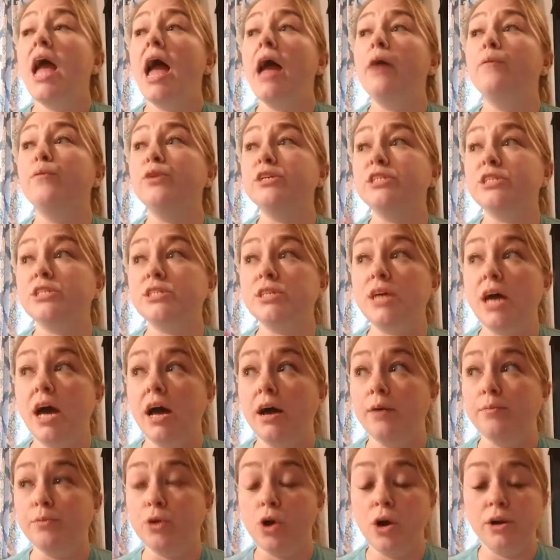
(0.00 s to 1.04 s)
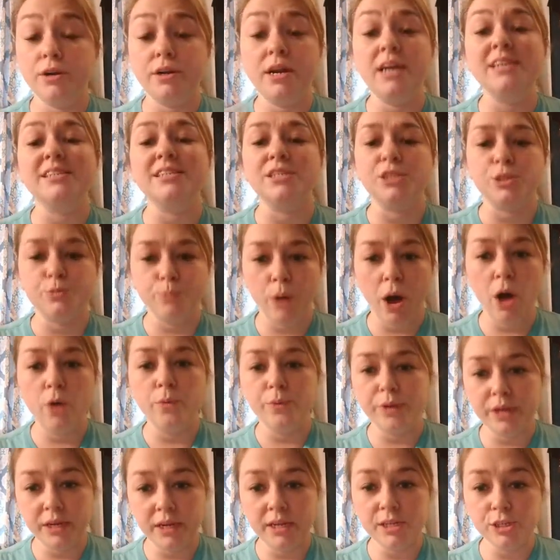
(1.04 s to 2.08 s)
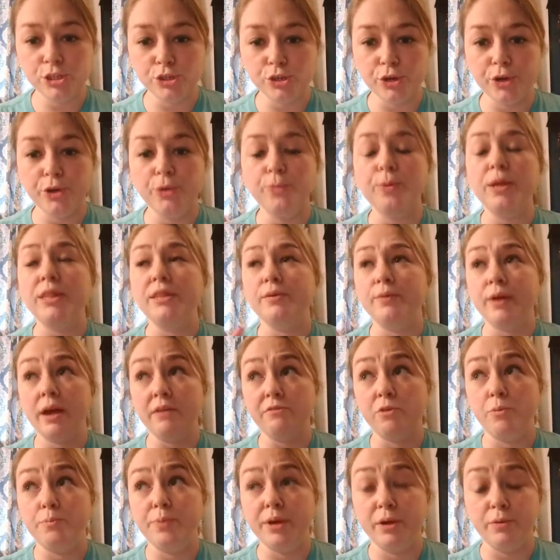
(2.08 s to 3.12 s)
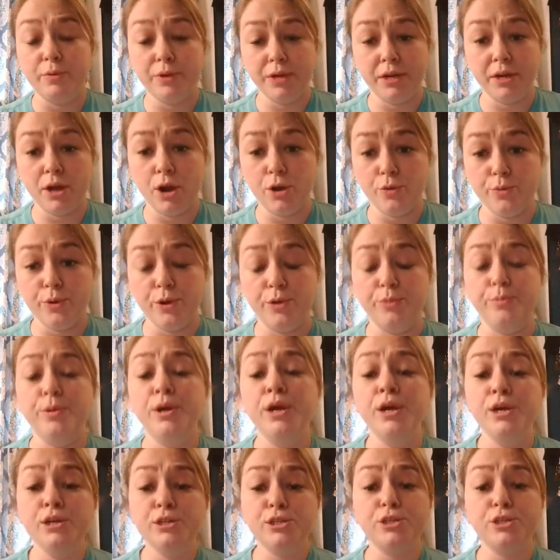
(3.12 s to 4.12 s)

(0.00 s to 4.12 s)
And we, um, Connor has a small one in his room and then we have a big one in our room.